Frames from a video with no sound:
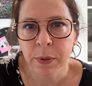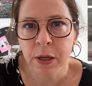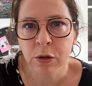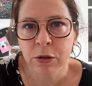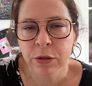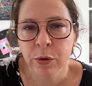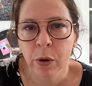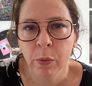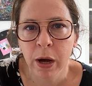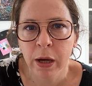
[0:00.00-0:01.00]
because
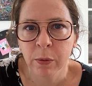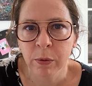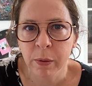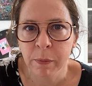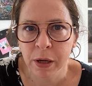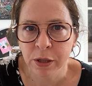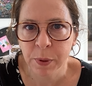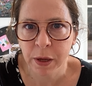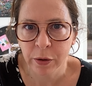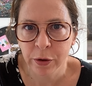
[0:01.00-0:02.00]
you're working with a much
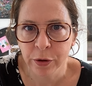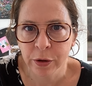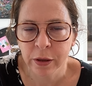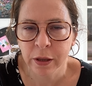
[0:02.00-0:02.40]
bigger hook